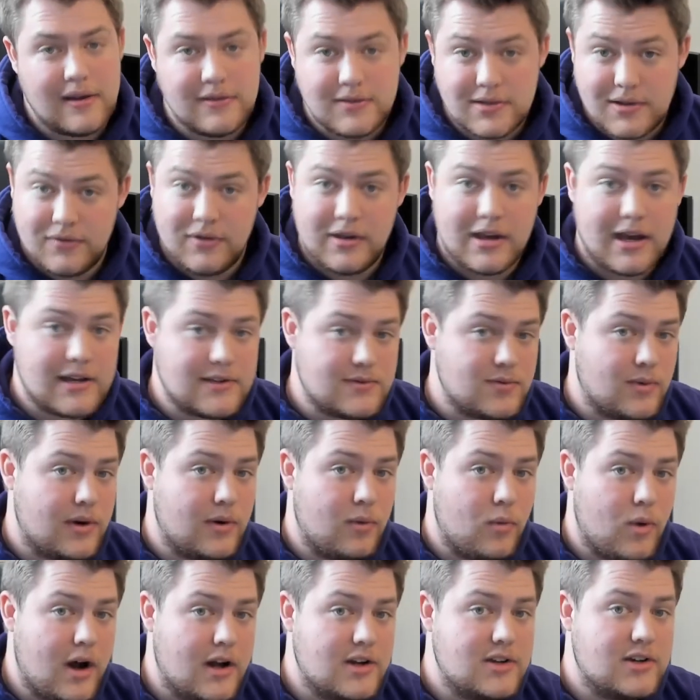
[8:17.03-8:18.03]
So if you guys want to
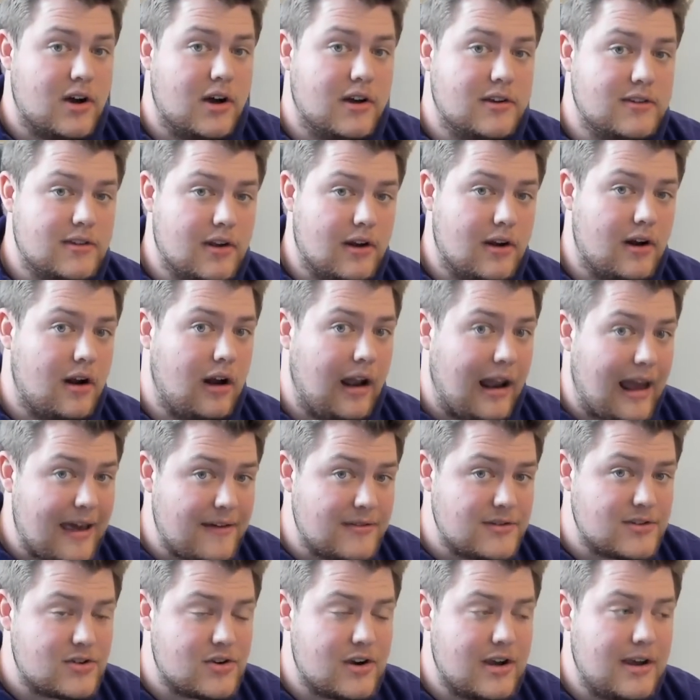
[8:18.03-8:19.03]
watch us live
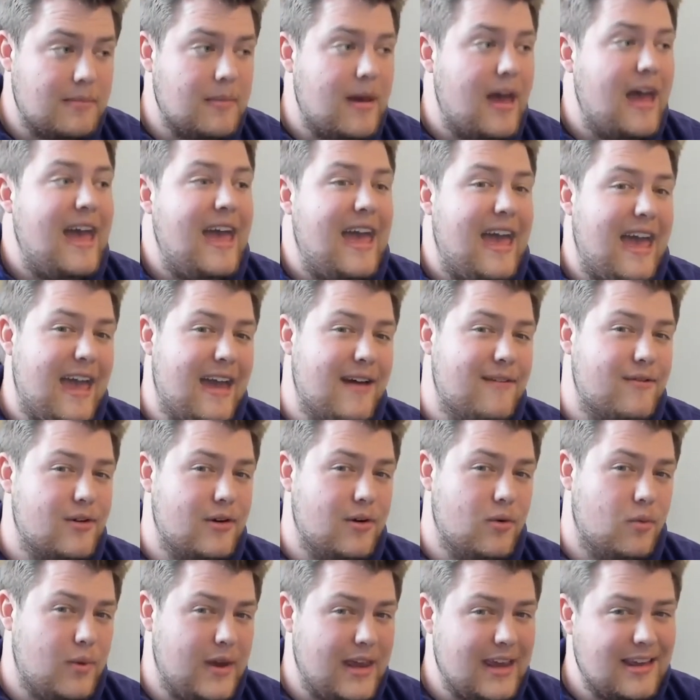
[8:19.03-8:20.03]
stream every
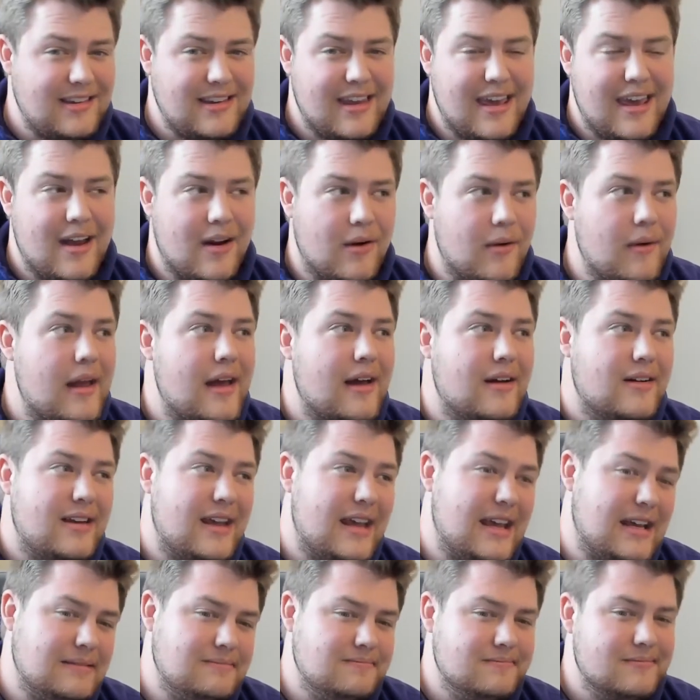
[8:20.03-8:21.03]
weekday around
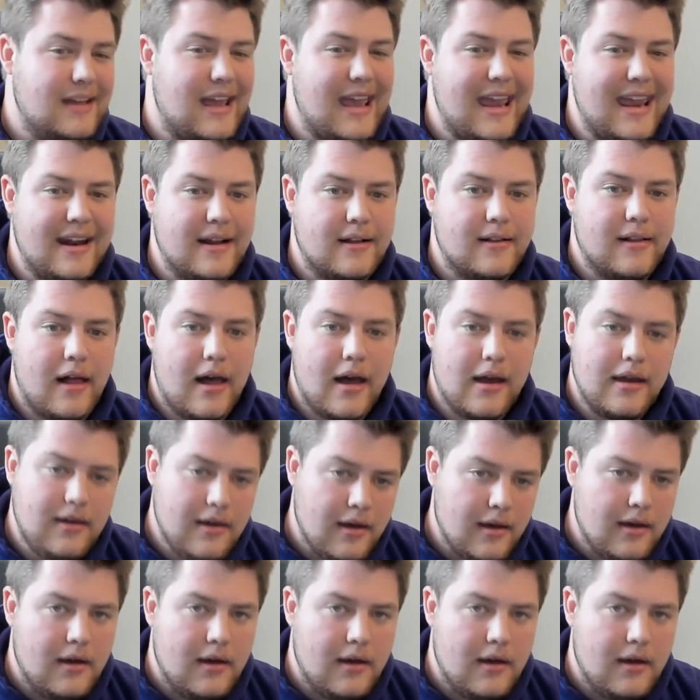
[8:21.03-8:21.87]
8 o'clock